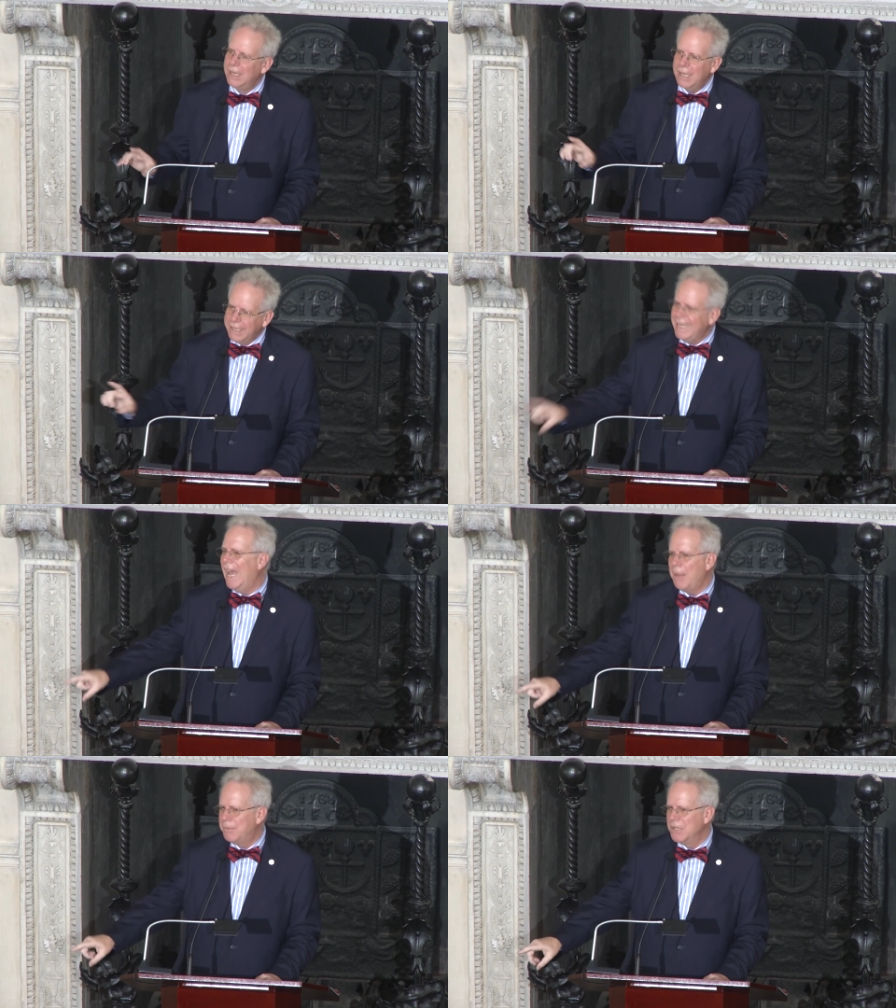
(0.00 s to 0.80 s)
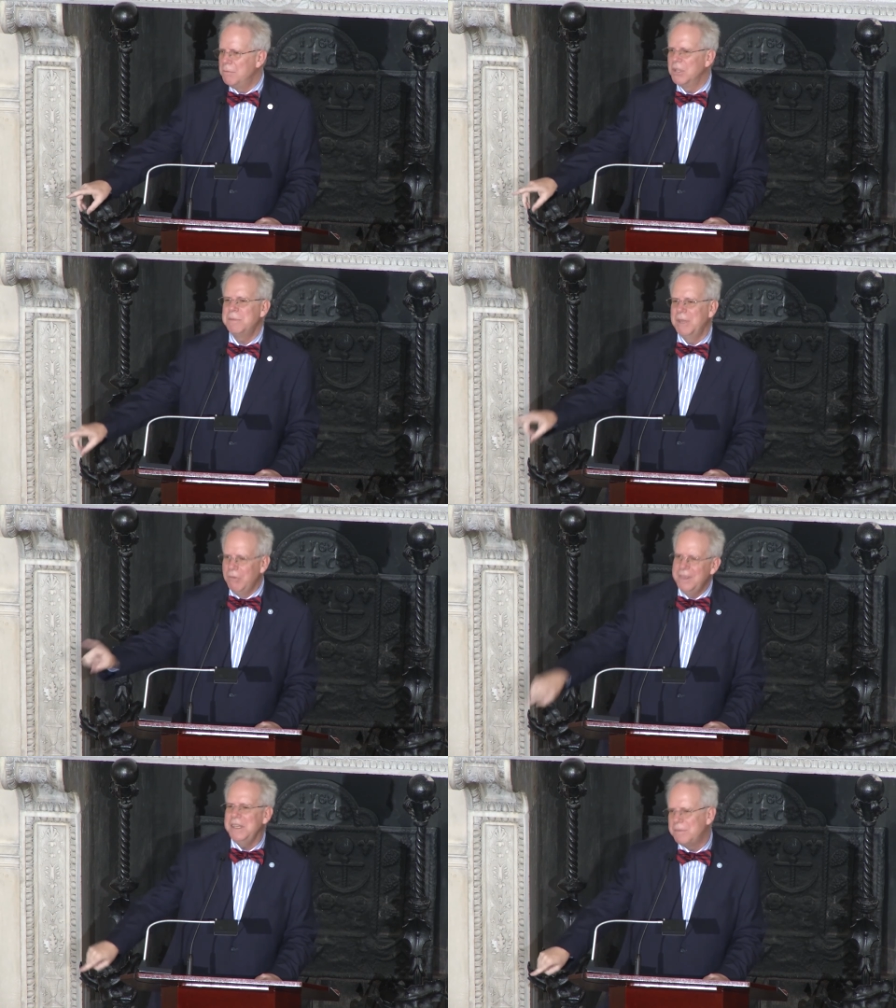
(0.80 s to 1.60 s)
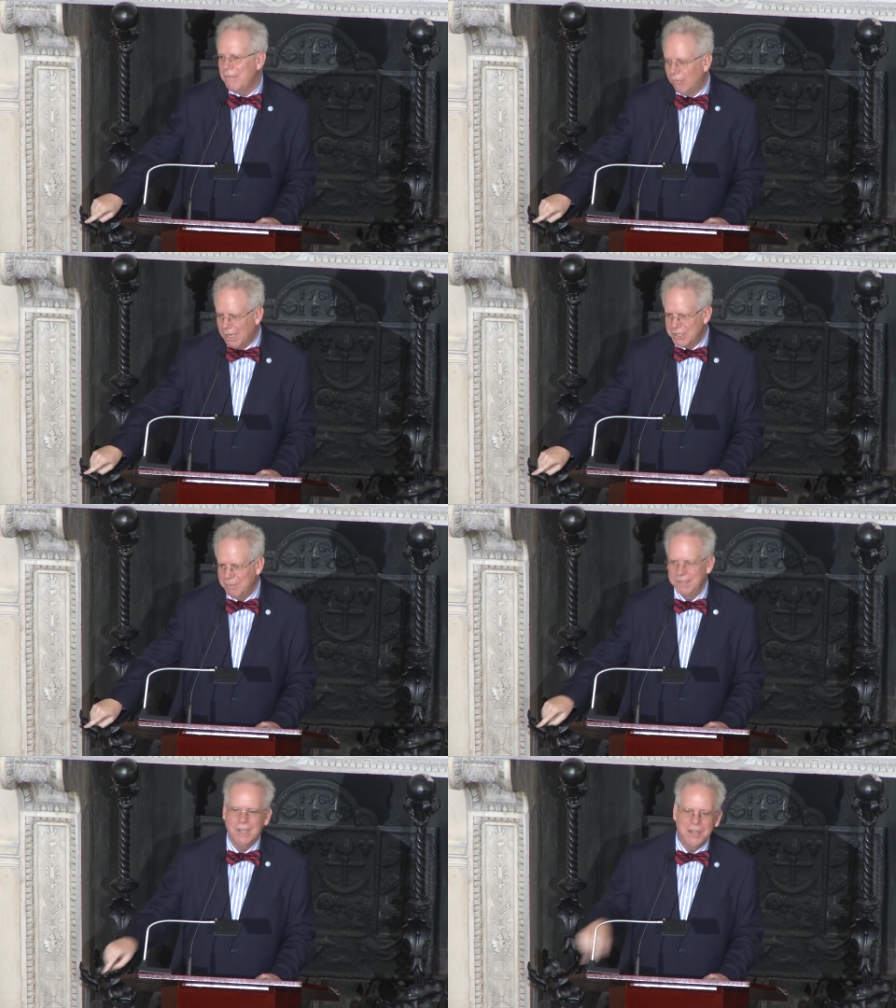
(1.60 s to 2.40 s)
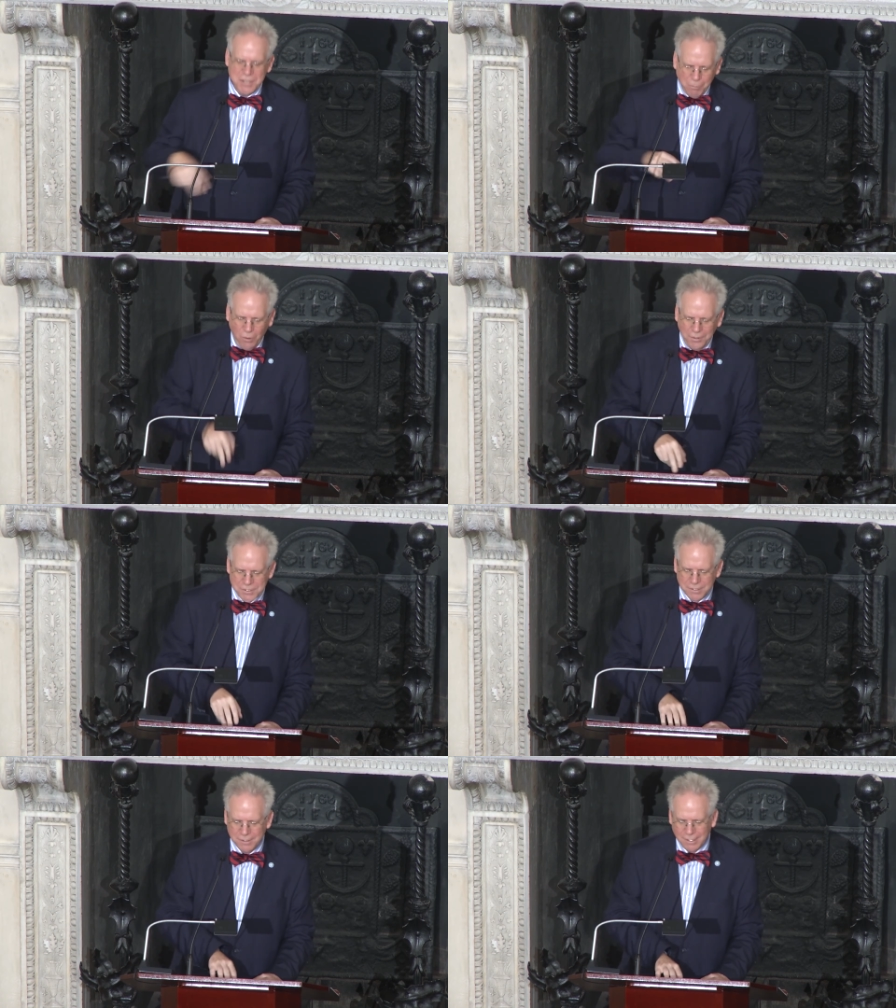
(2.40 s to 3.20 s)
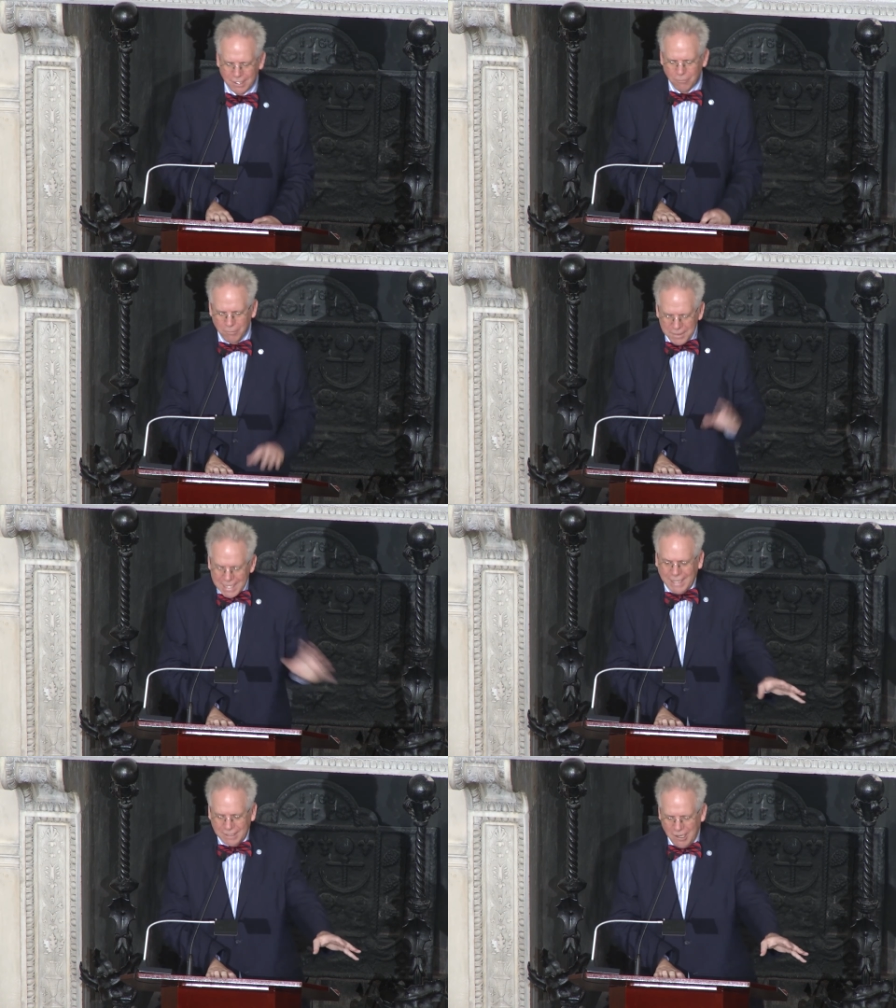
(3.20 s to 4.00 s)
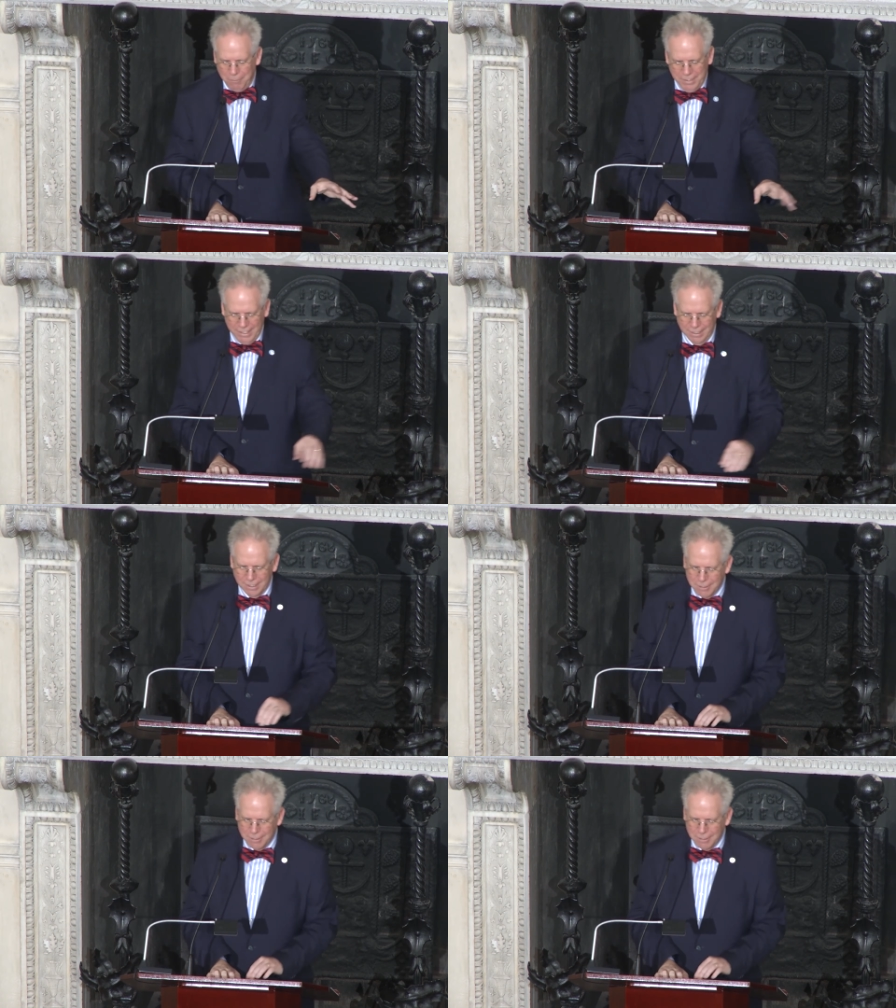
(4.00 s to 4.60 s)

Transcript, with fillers: A captain must be with this regiment, a subaltern with that company.